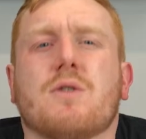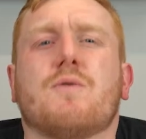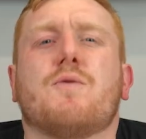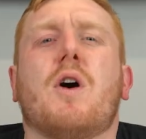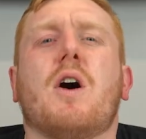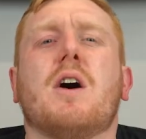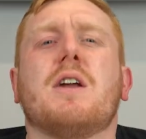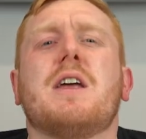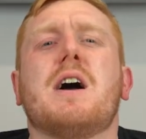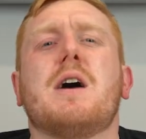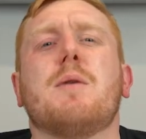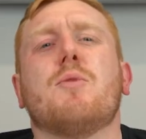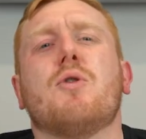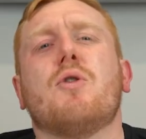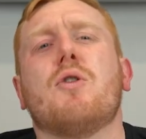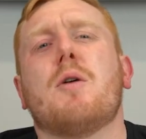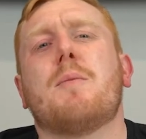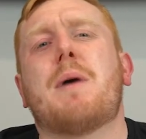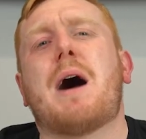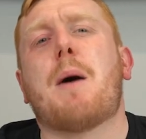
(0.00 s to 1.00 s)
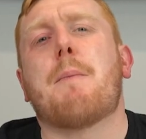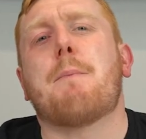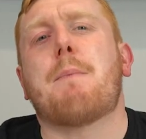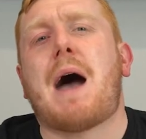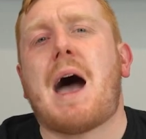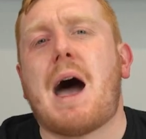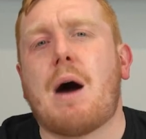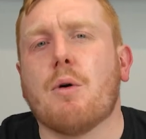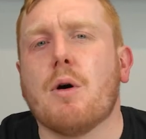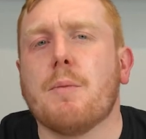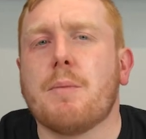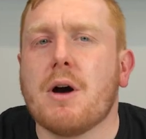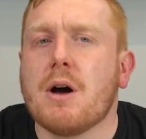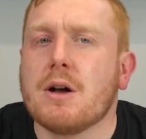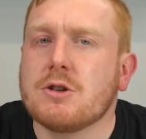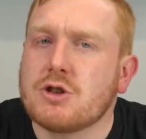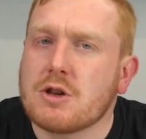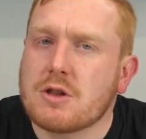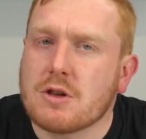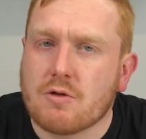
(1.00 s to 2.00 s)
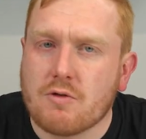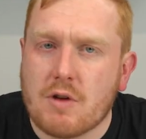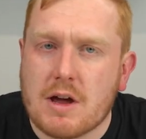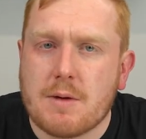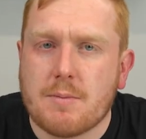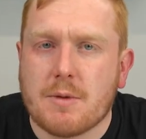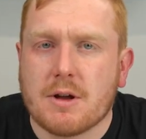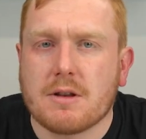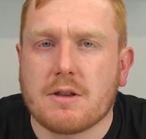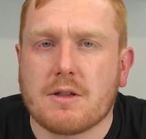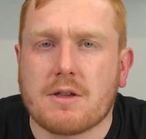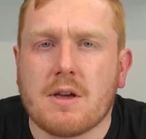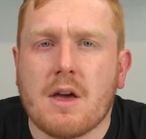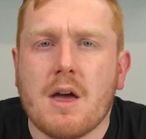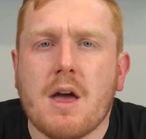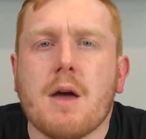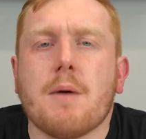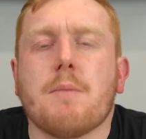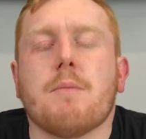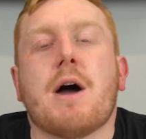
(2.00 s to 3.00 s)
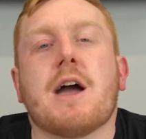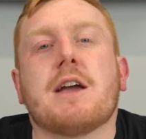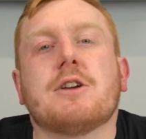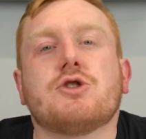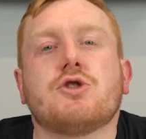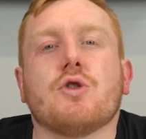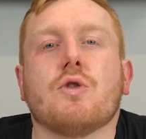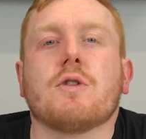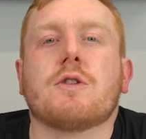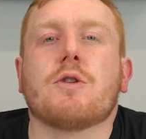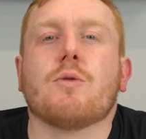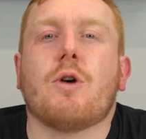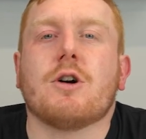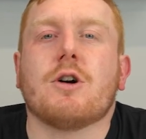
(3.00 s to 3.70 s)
To find out more about power purchase agreements, make sure to